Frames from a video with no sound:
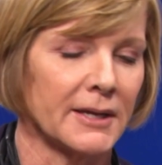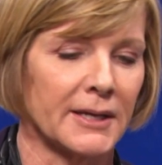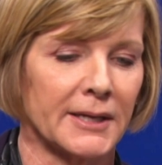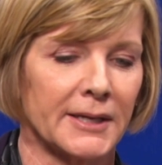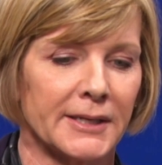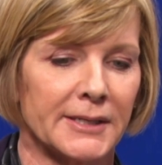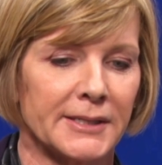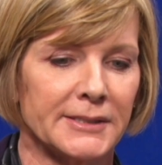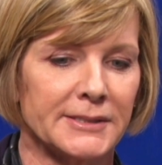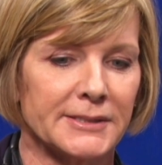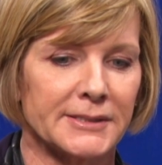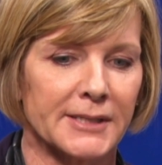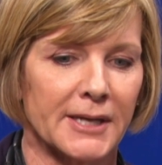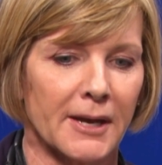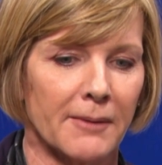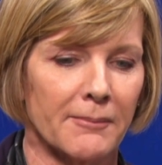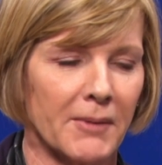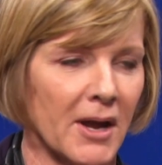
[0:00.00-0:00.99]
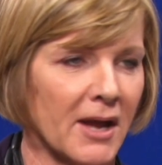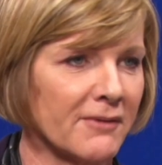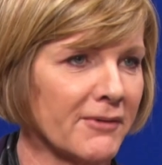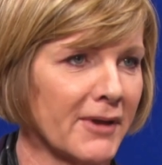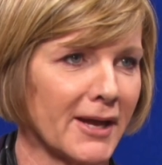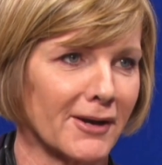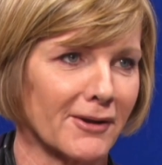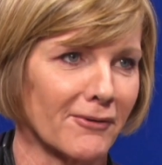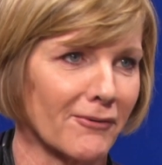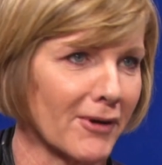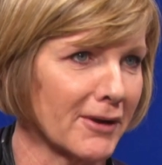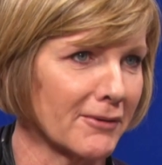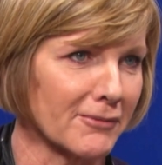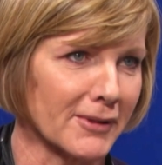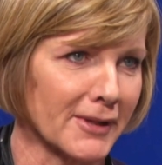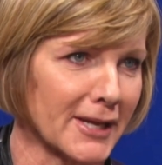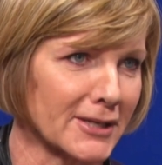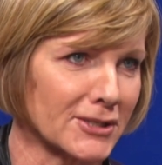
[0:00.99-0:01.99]
And I've had a
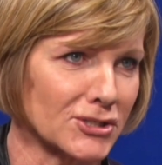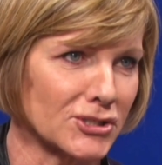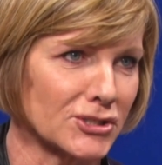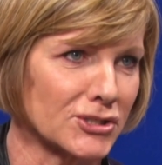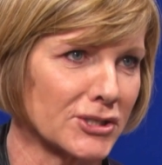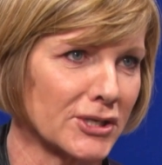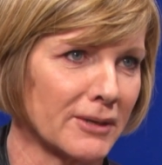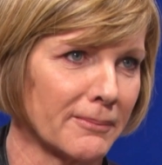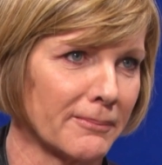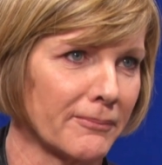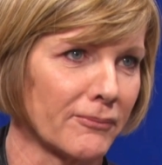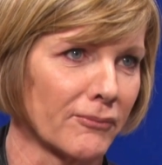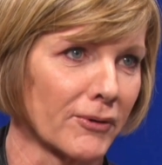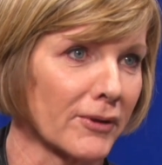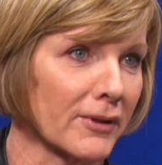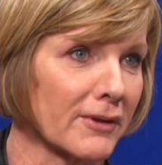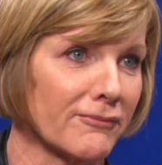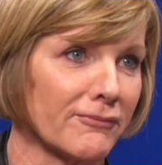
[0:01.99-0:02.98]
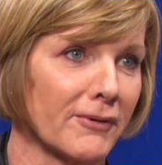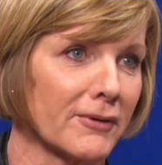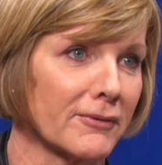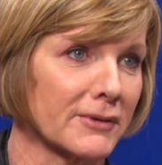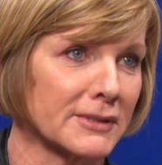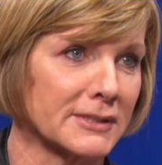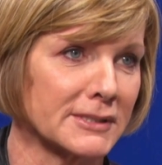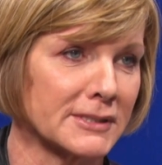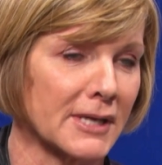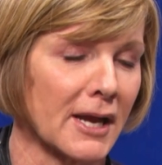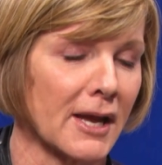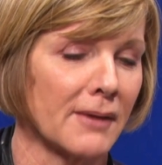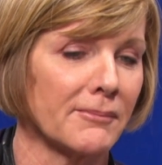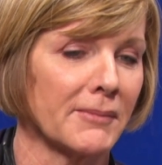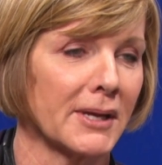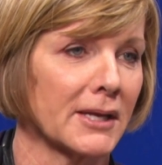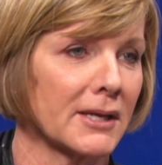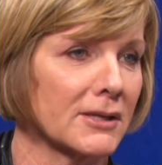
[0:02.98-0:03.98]
great relationship, really focused
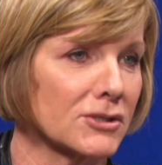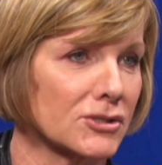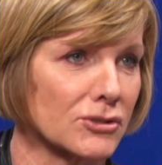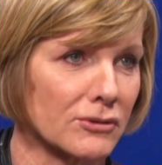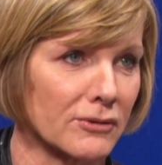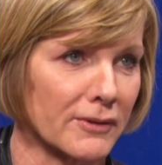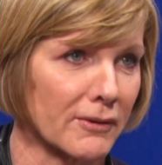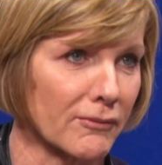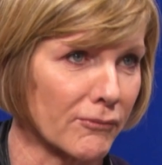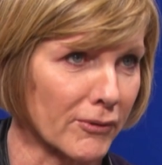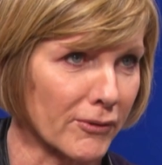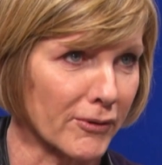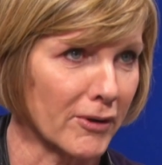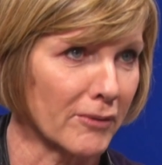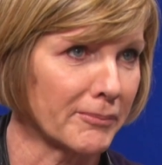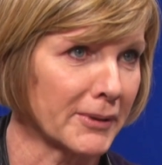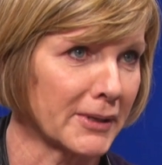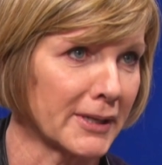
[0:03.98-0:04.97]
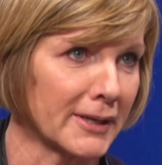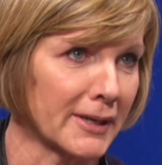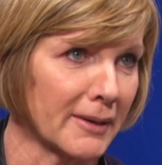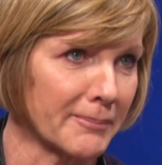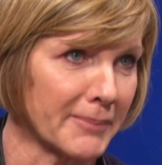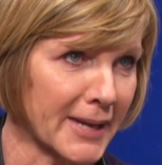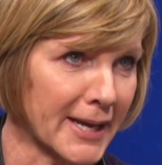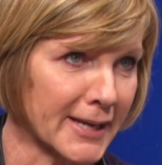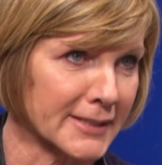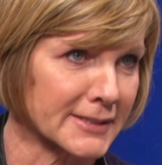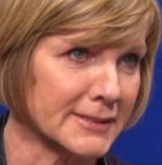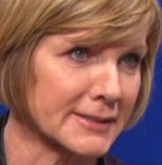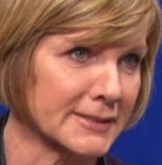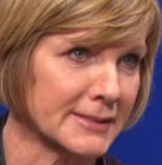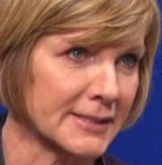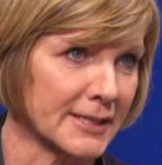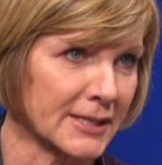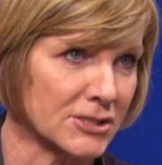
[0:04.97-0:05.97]
on making sure that we're opening up
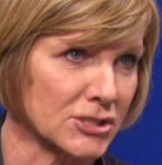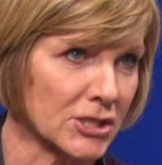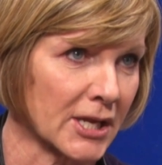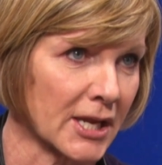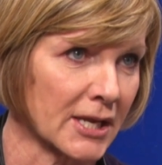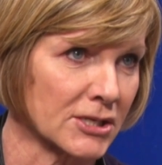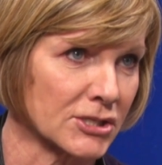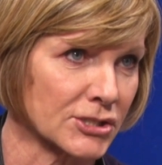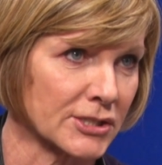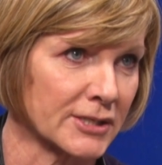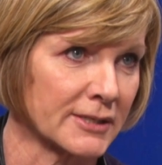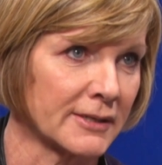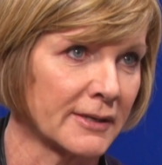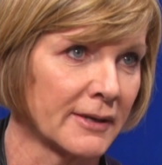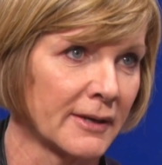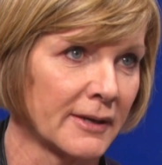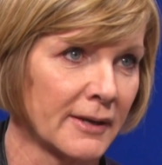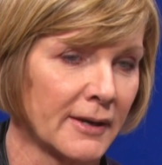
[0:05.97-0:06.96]
access to education,